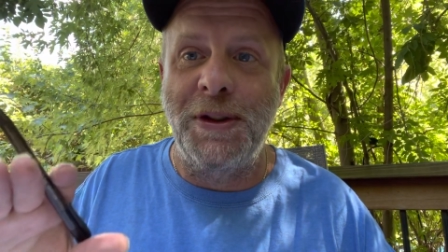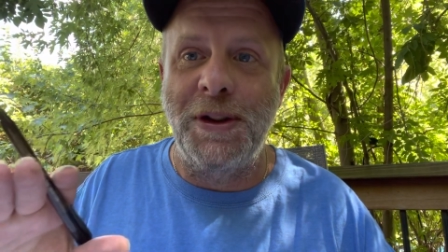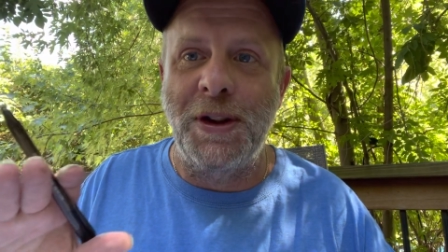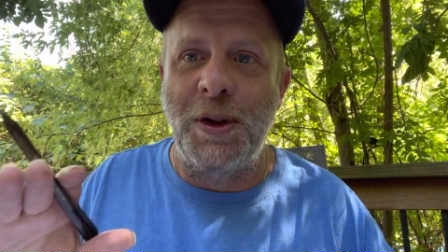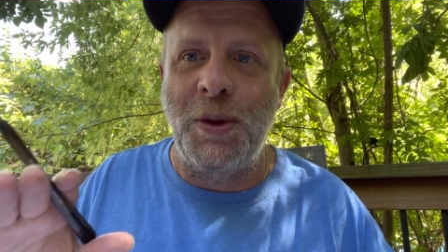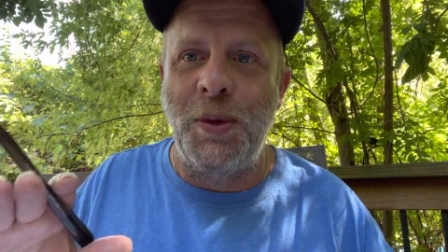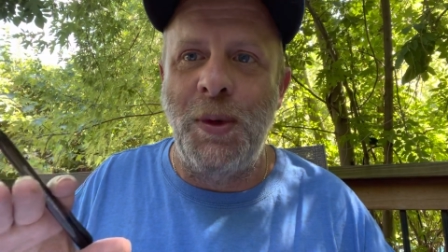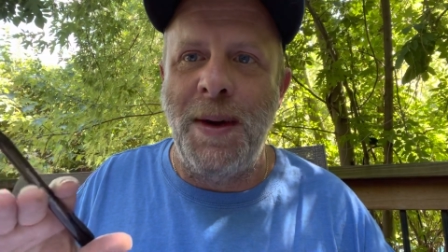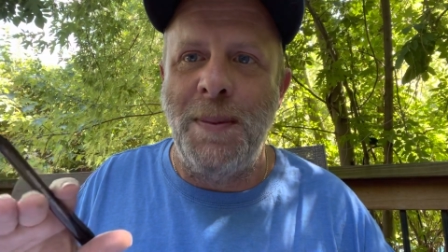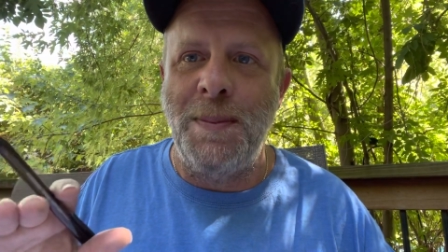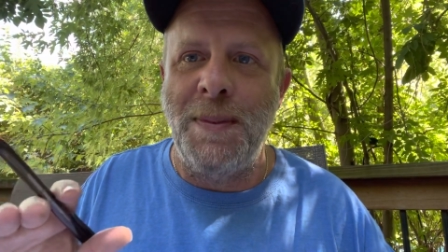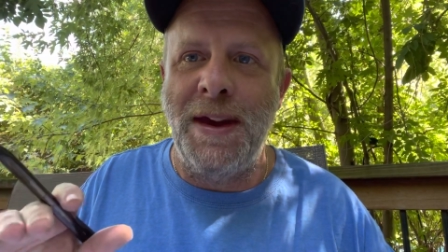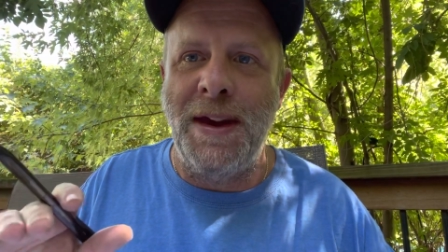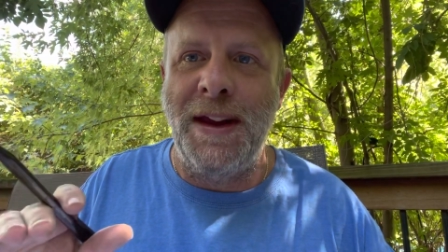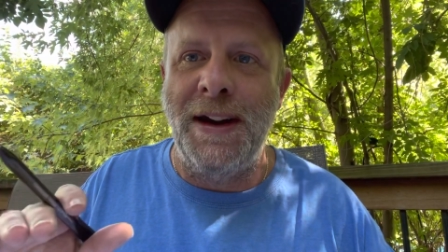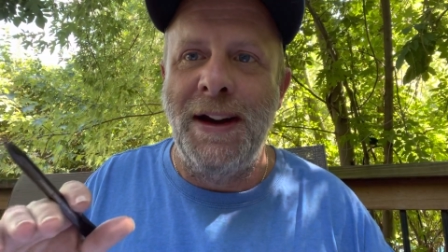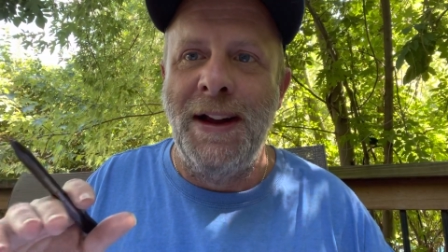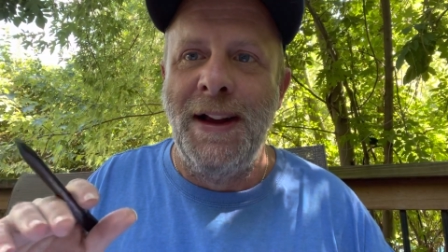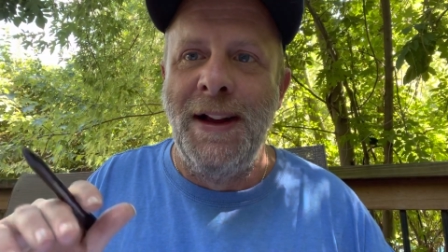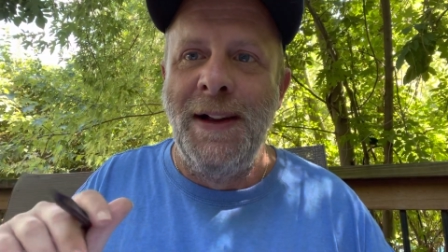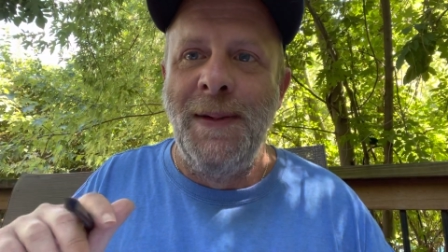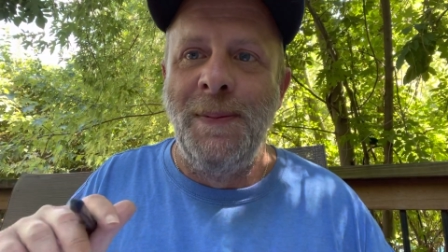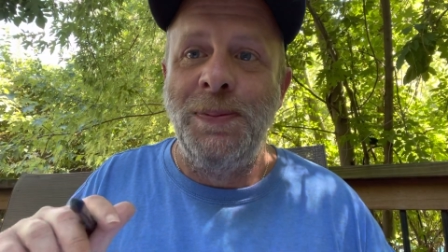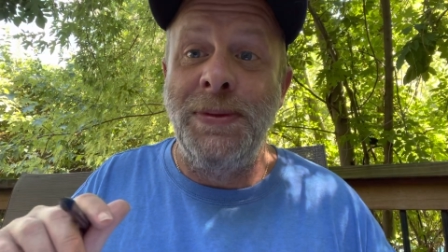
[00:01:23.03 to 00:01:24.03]
equipment
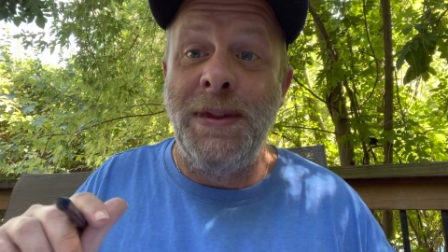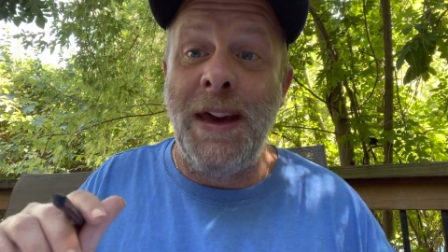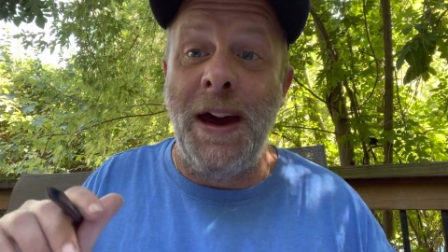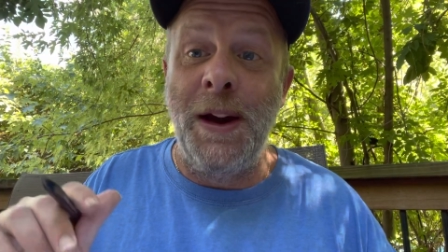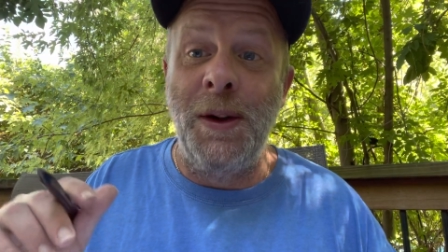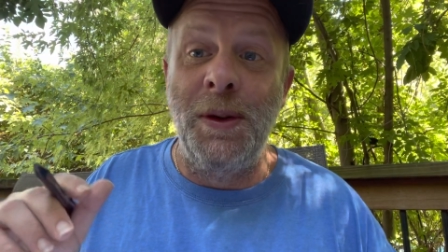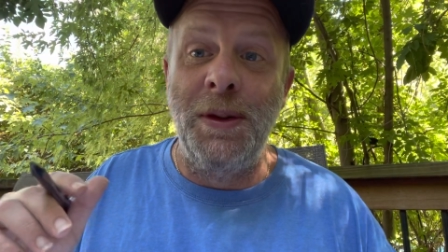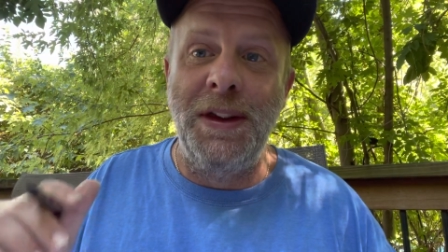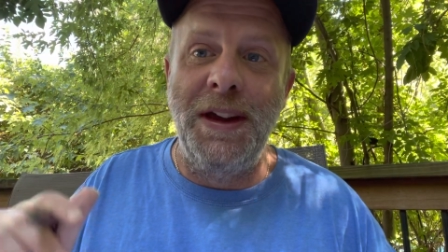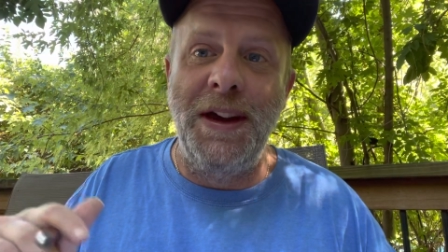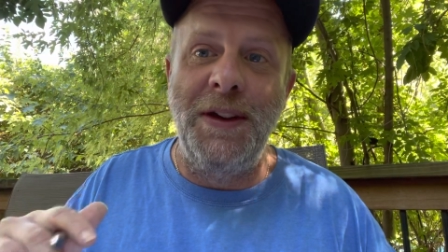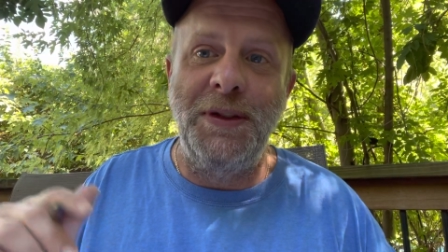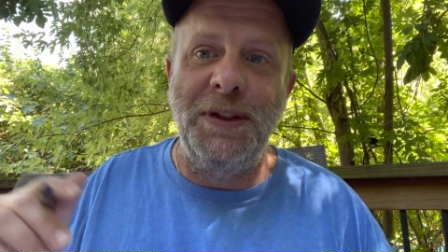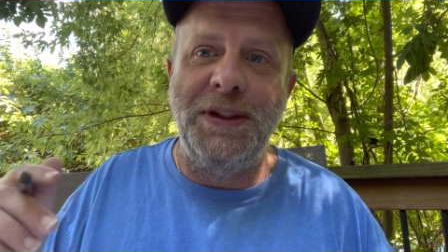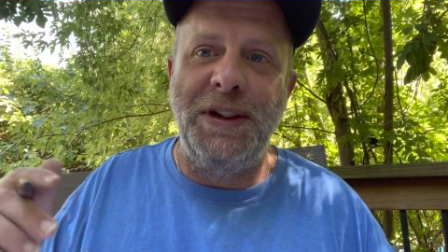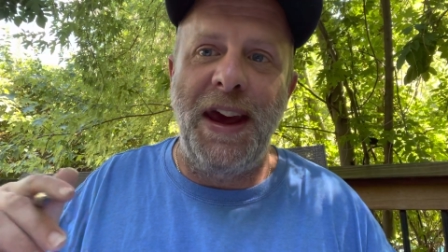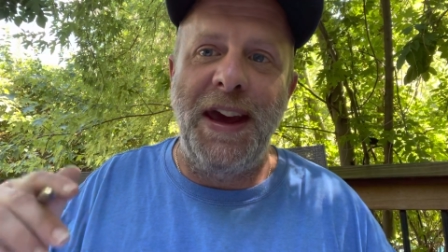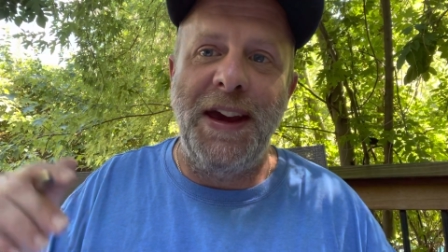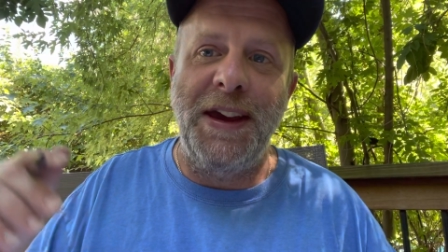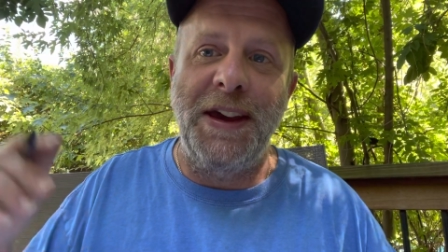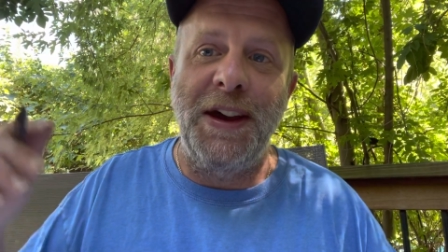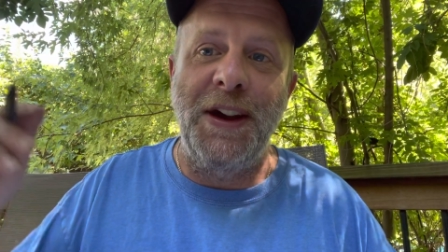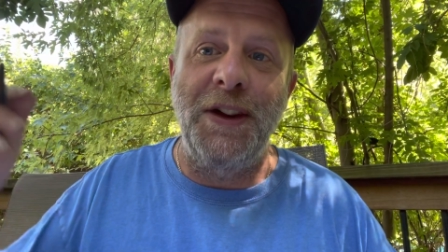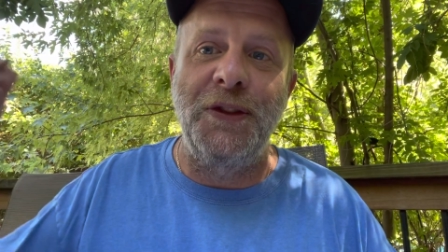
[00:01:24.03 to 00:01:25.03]
that'll even
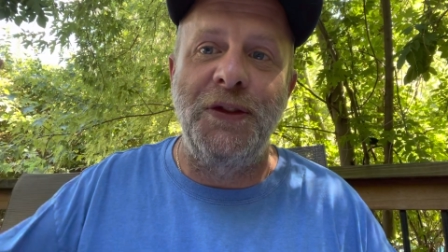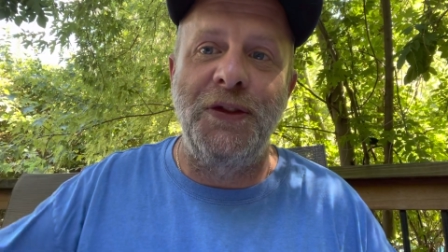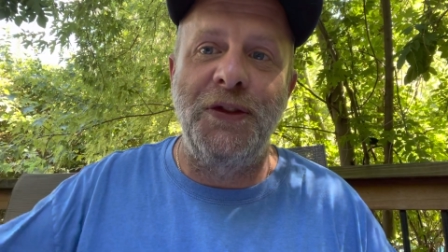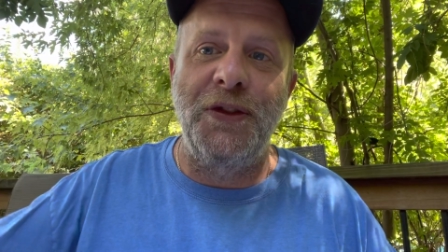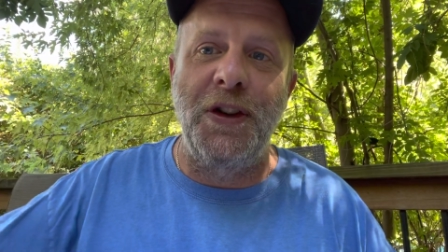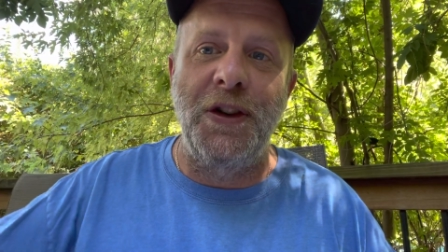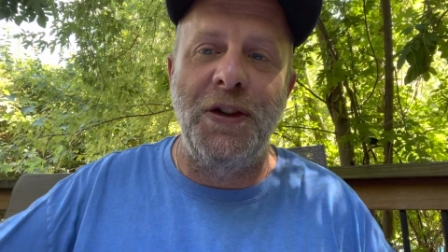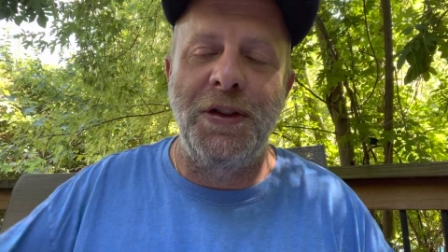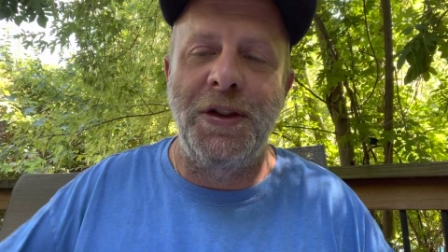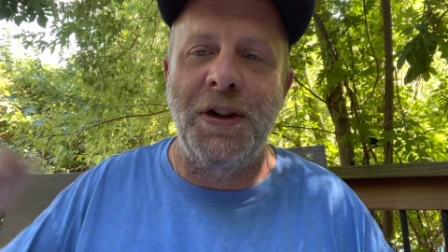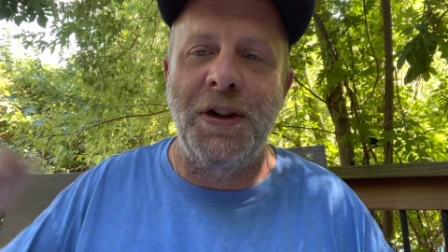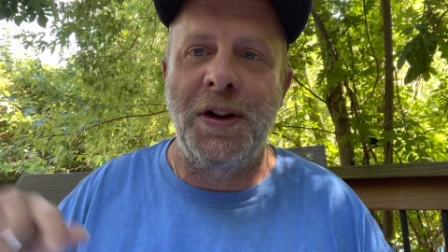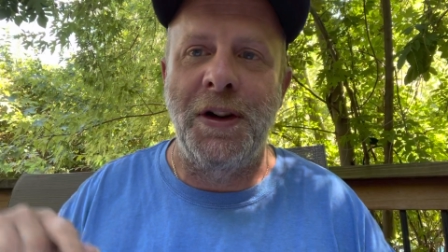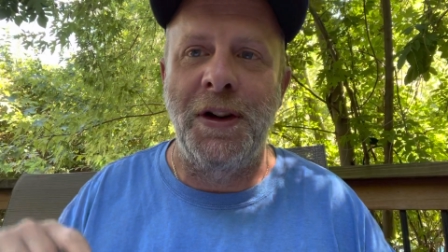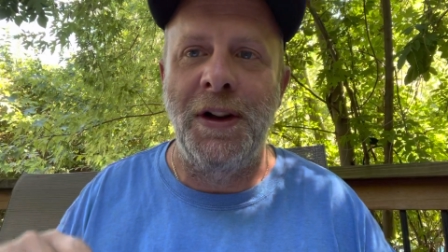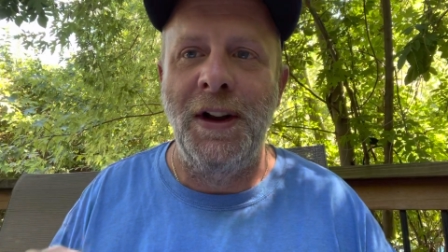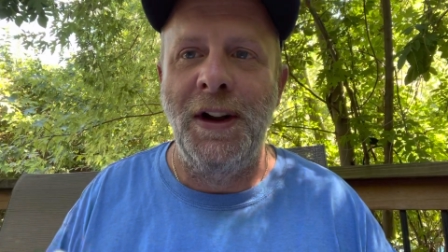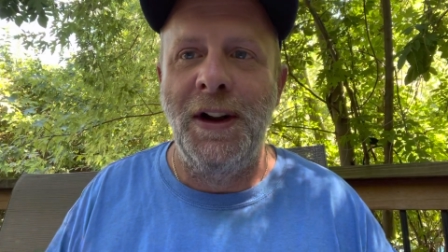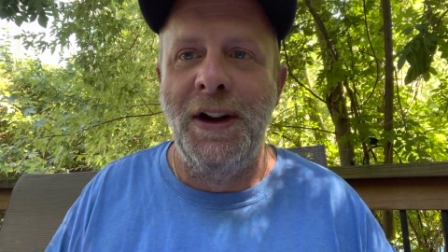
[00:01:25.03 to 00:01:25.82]
take it further.